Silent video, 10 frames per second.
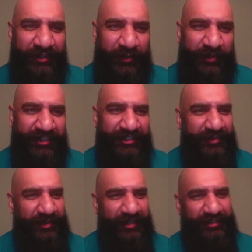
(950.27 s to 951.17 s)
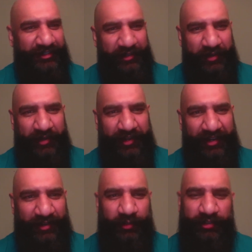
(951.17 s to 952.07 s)
You know, they just release a song,
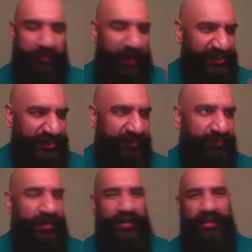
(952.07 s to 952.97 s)
it goes massive,